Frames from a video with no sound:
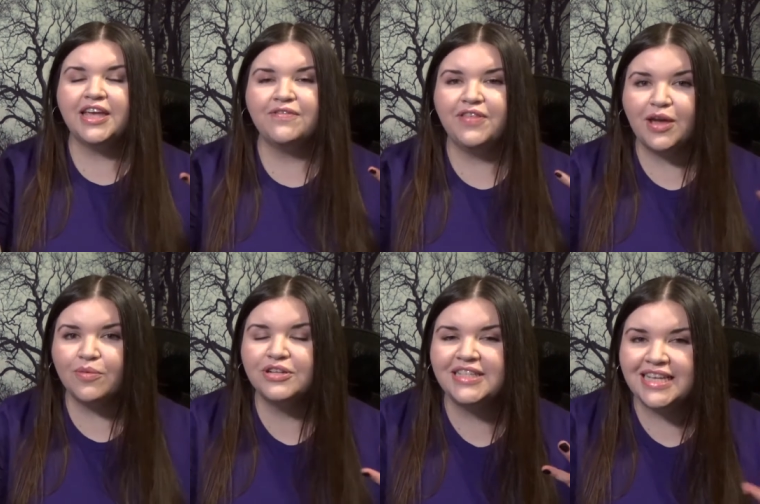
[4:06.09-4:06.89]
if they
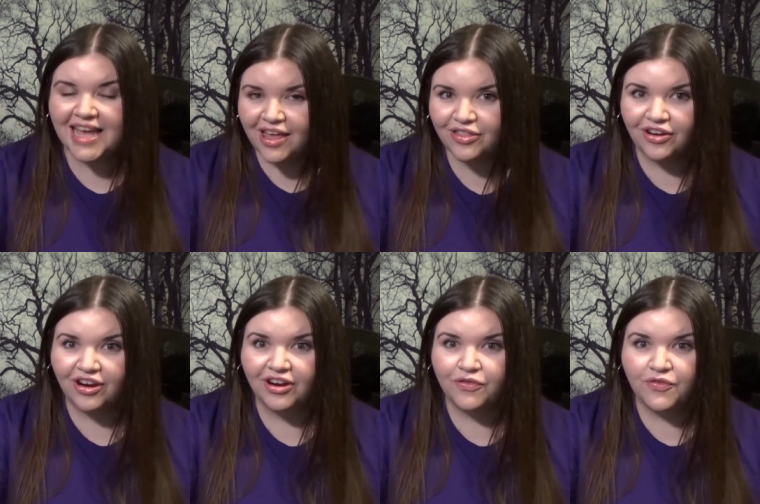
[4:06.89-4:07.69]
were
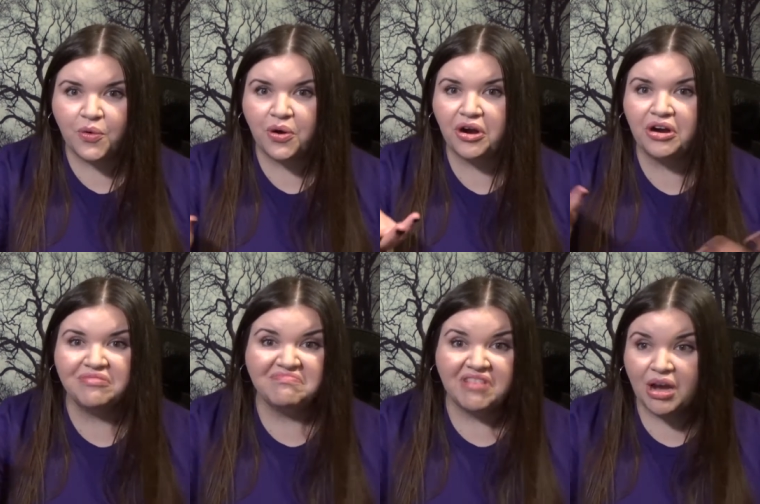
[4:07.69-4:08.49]
together
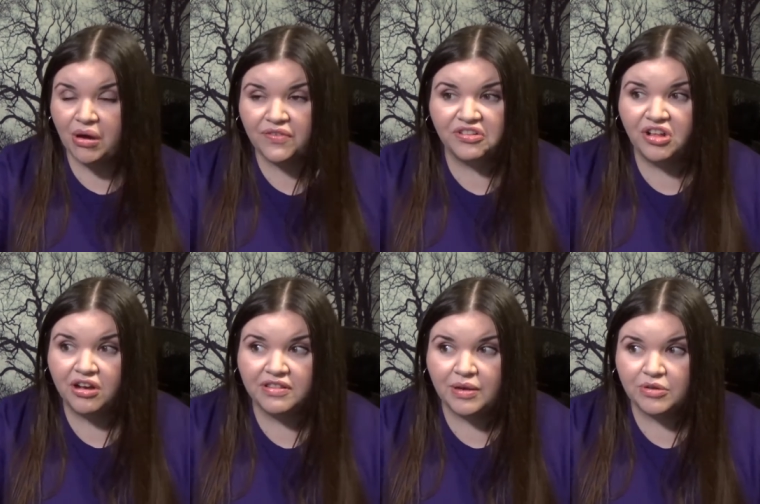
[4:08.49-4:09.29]
for however
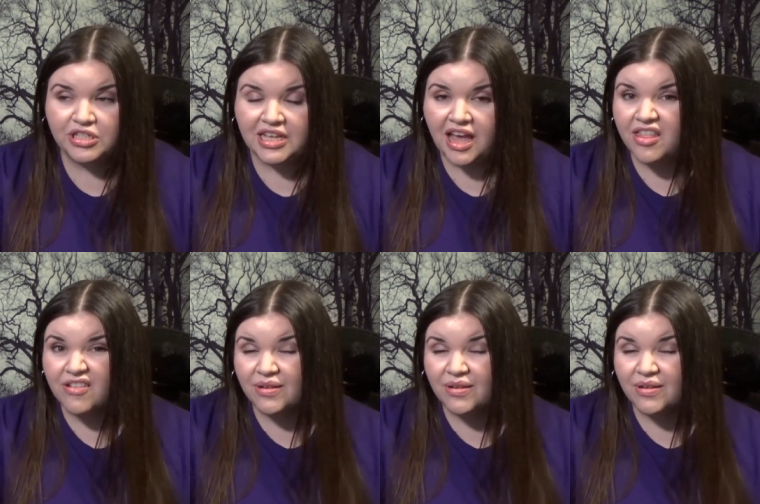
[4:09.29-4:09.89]
long they were together,